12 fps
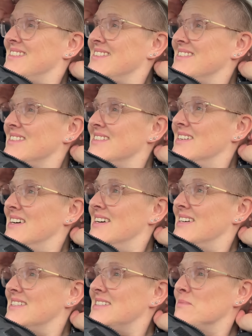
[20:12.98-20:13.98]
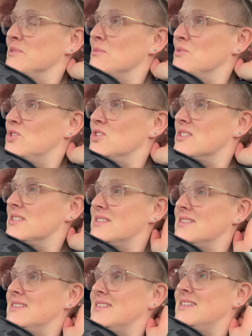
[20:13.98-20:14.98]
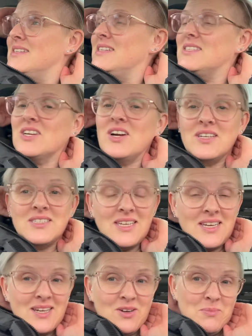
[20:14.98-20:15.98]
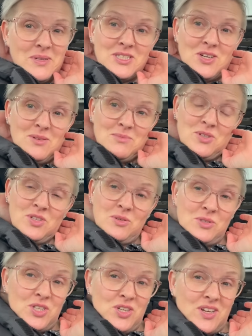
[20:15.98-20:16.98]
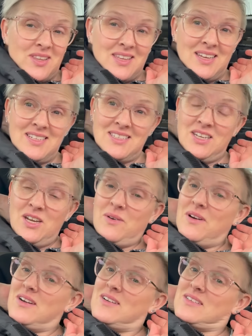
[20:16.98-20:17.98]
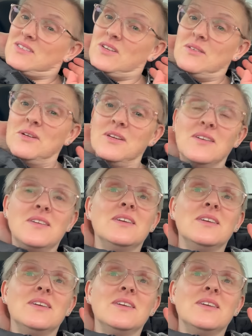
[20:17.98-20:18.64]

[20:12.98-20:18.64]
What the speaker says: Oh, sometimes you need to kind of take a little bit of time, don't you, to look at things and go, I'm going to...